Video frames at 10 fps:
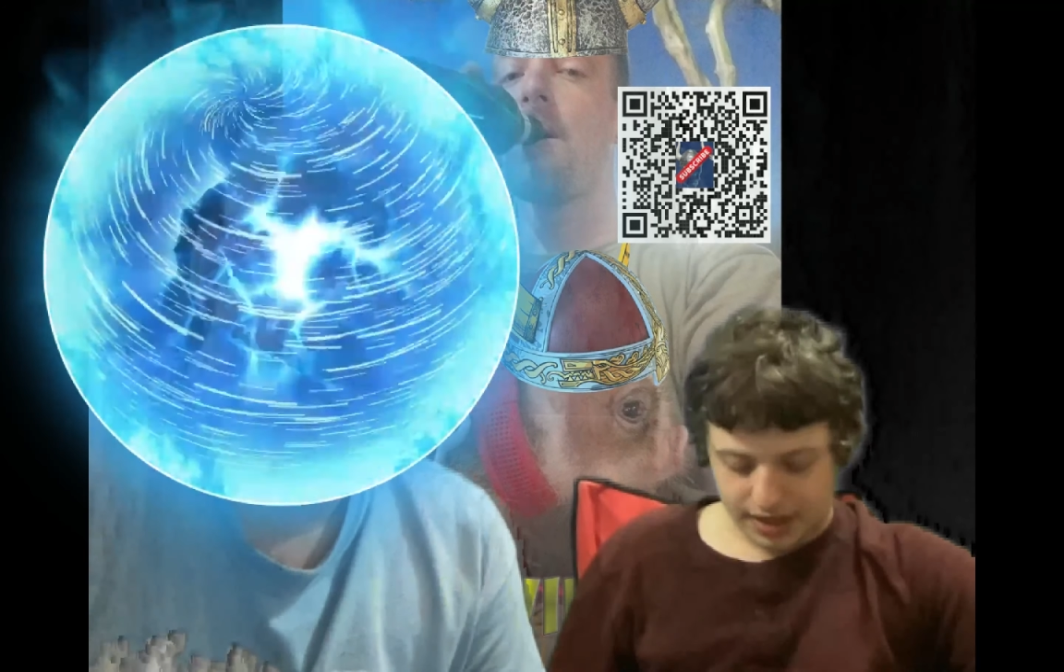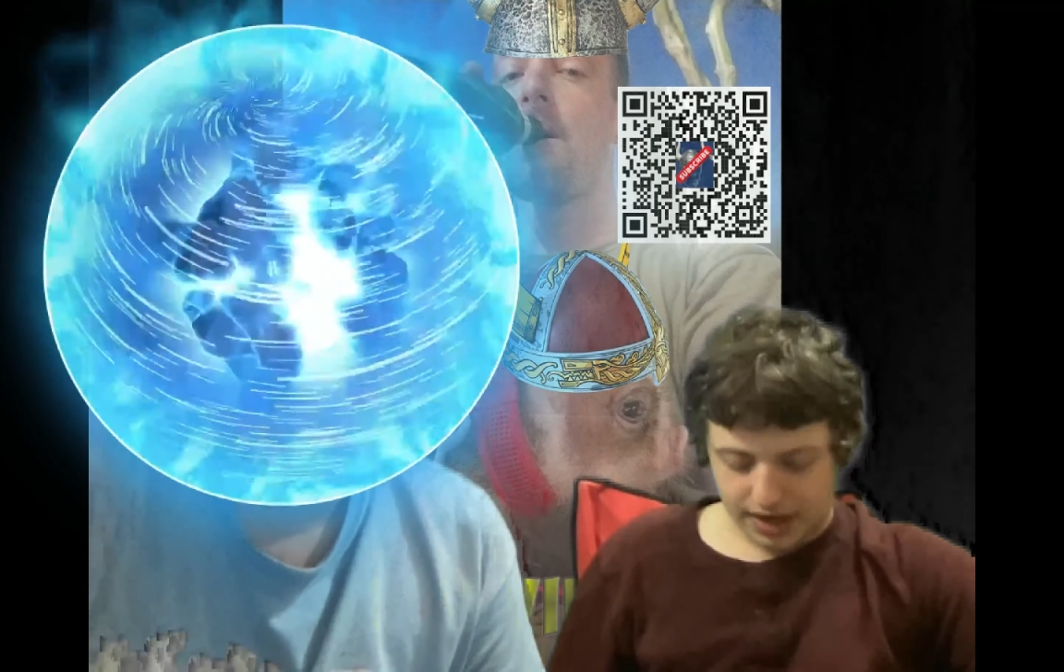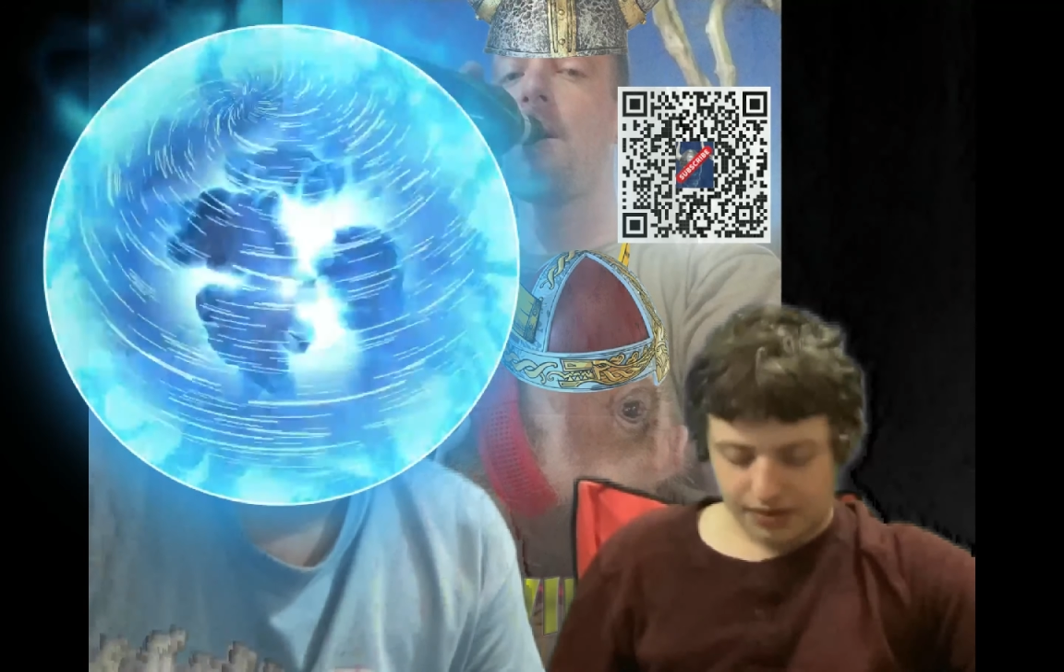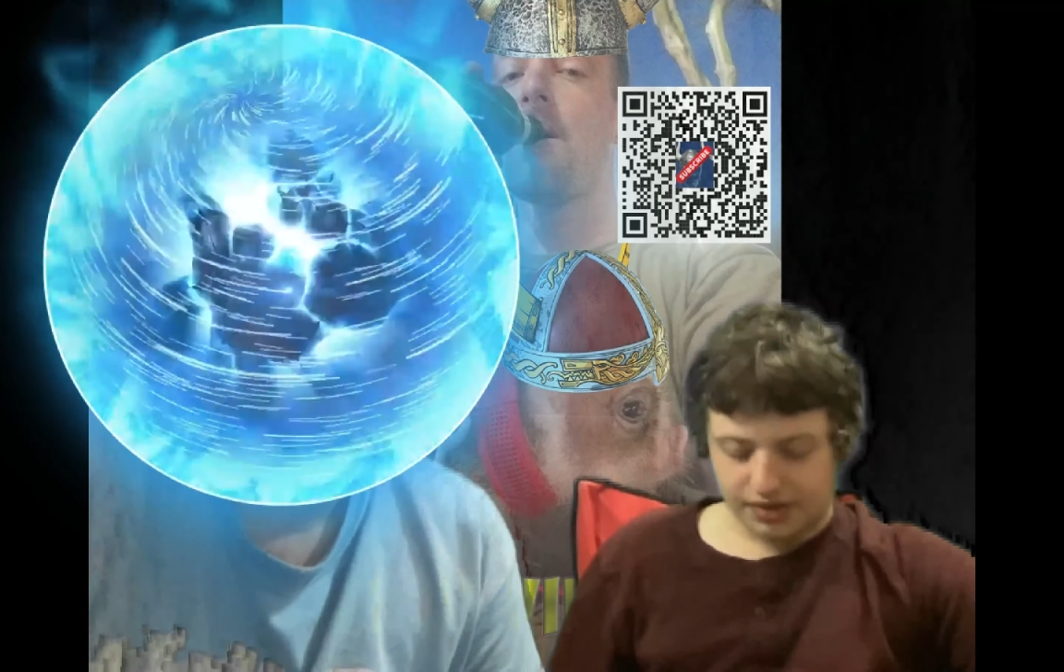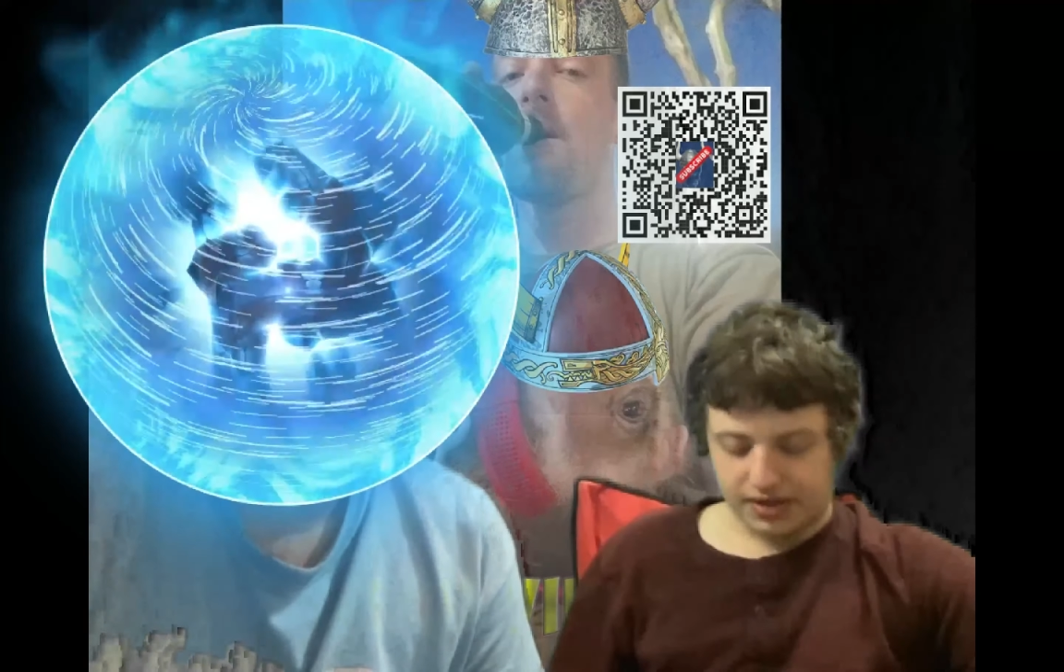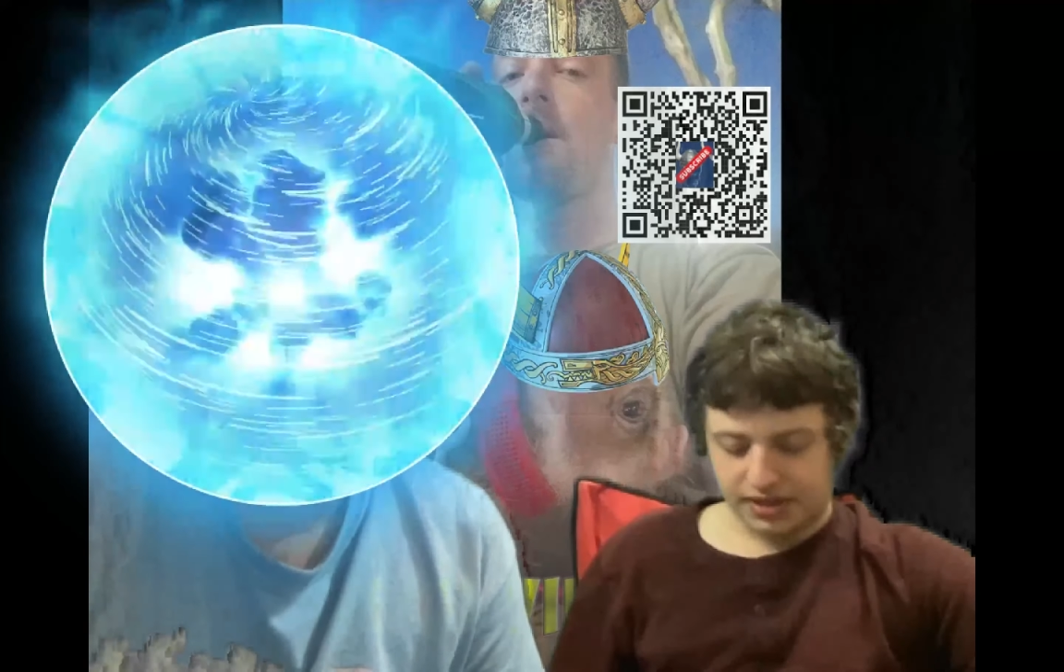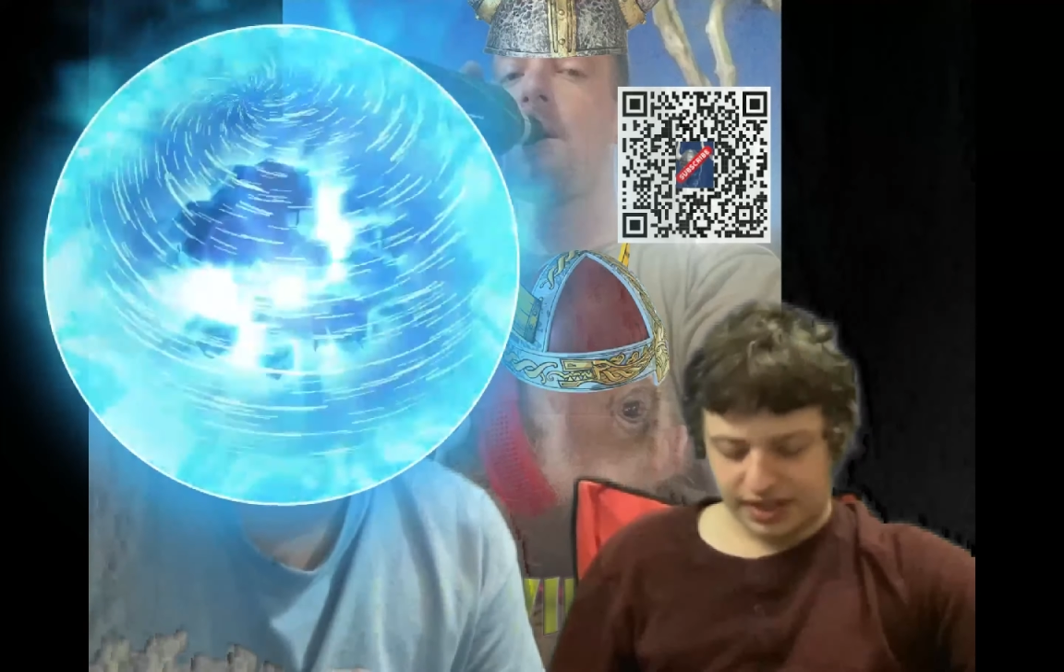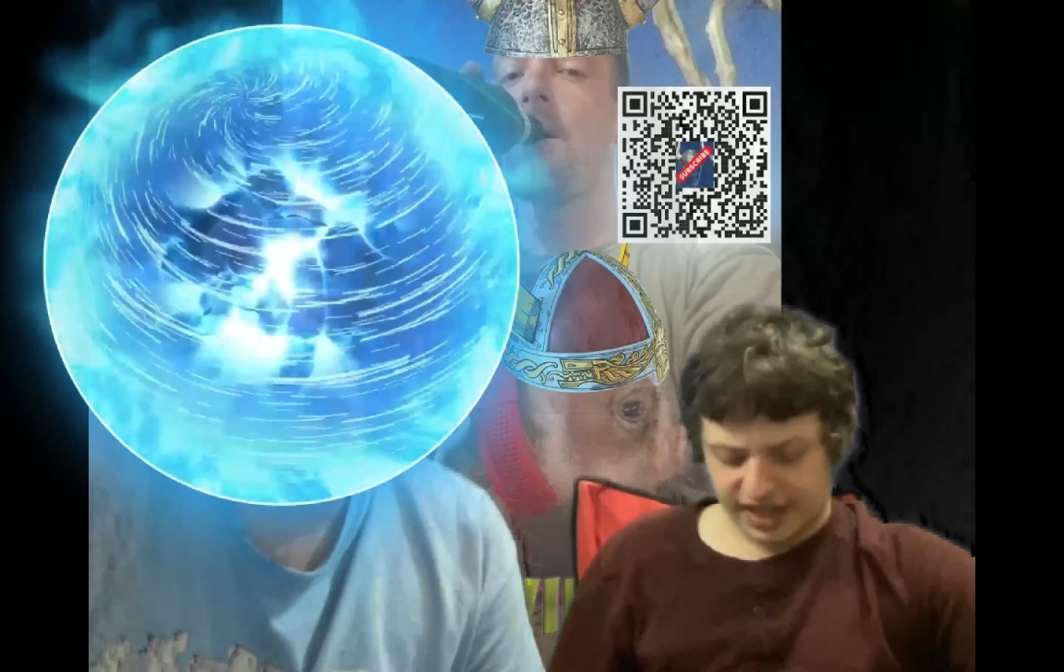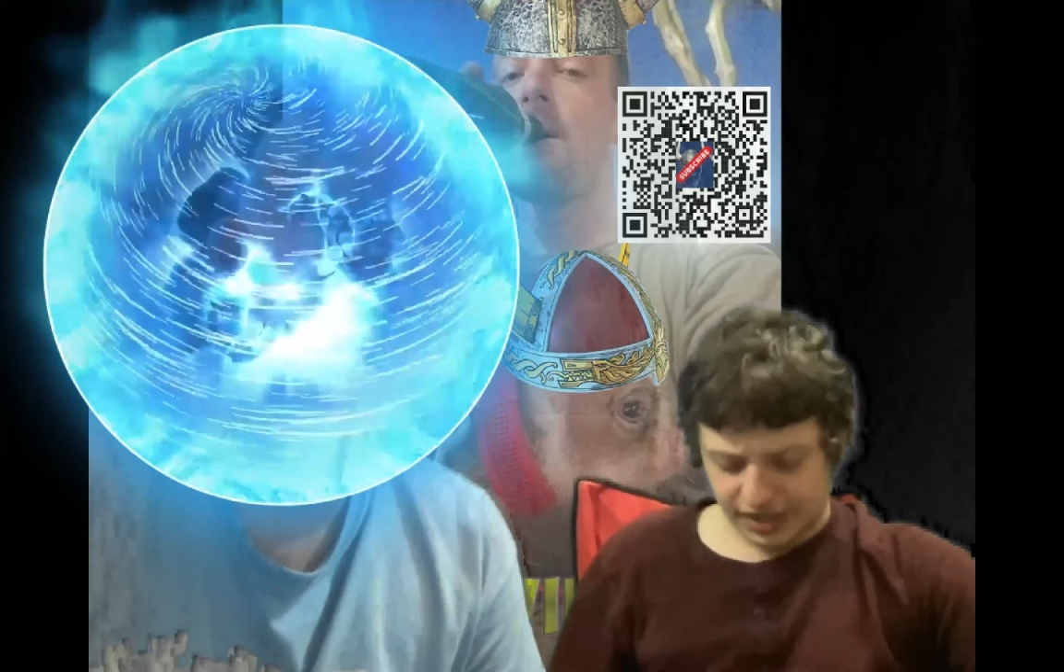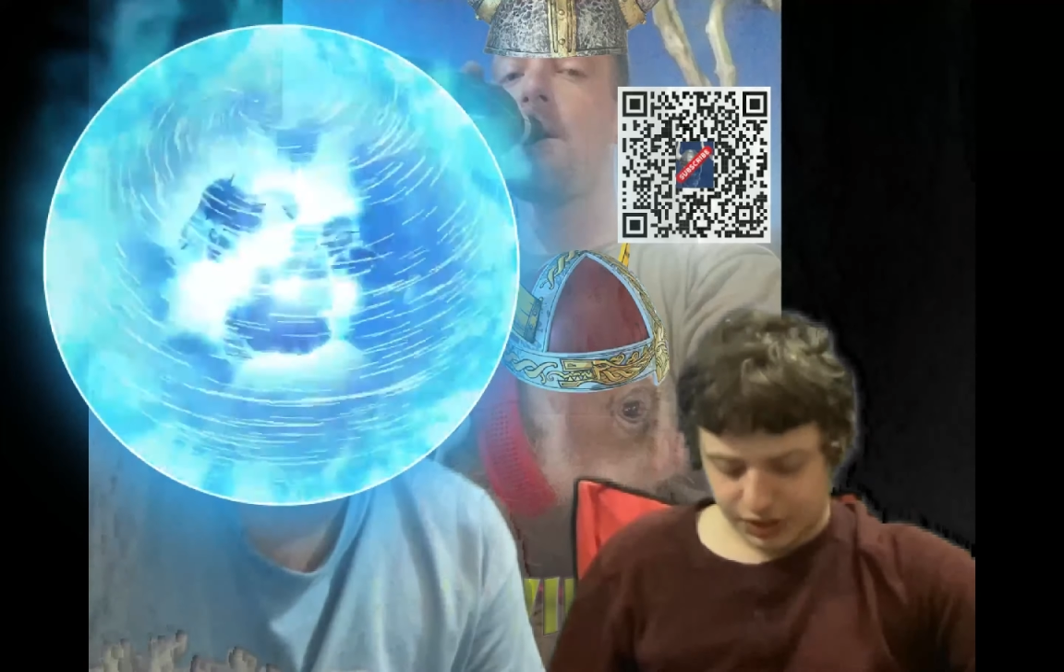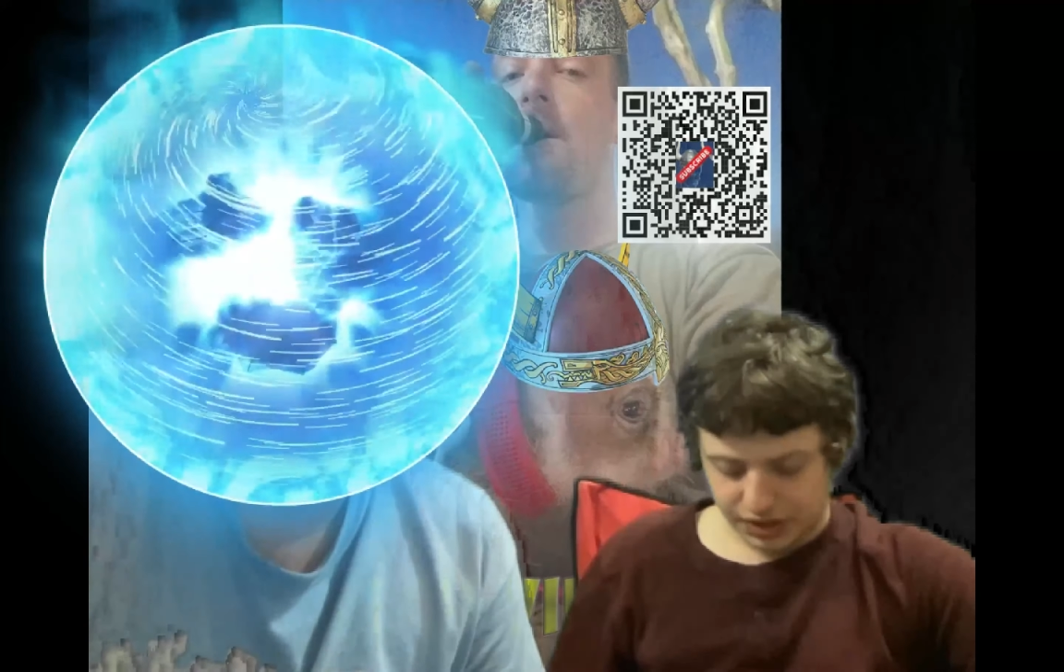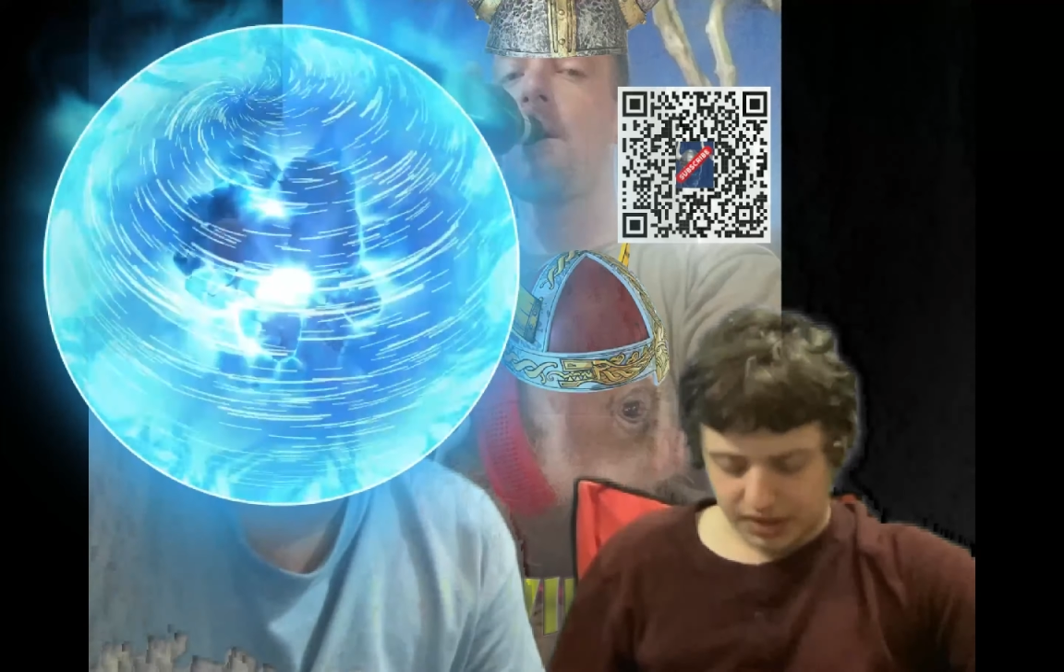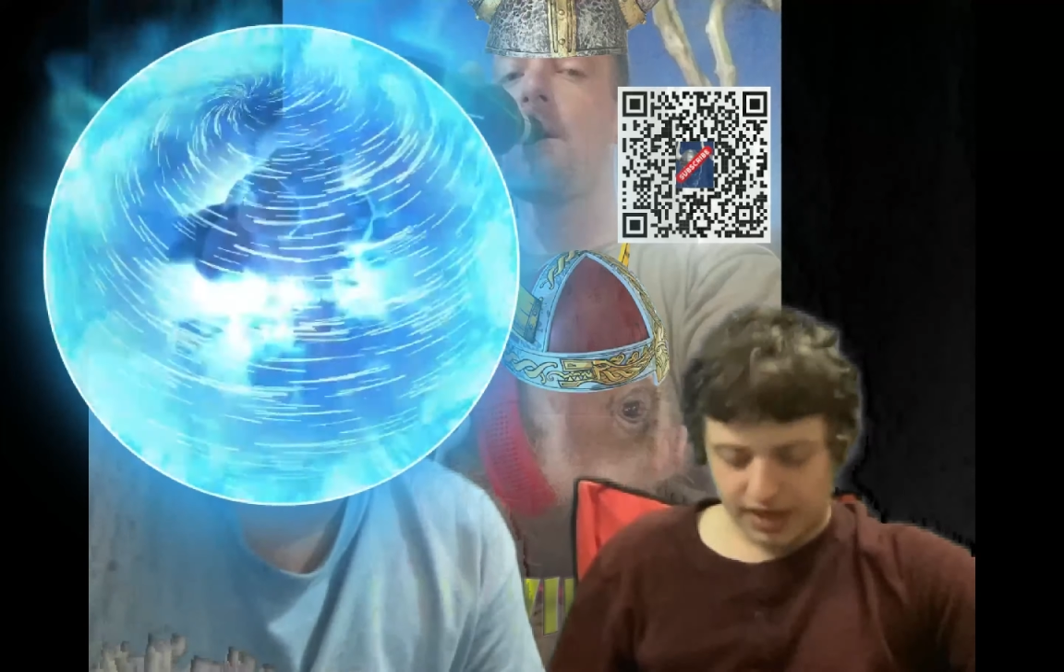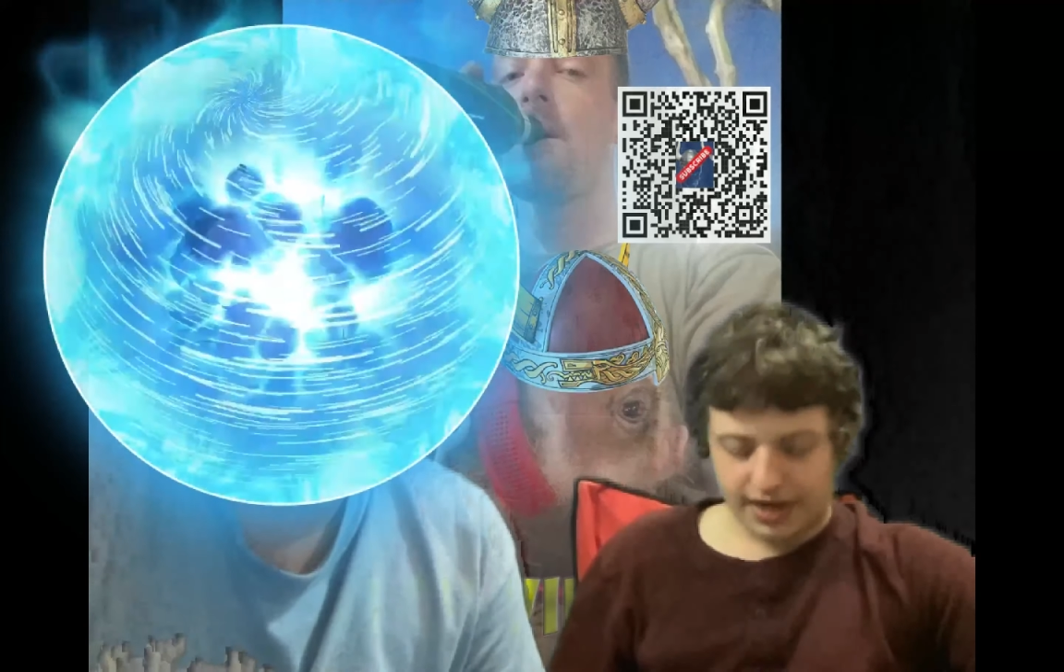Authentication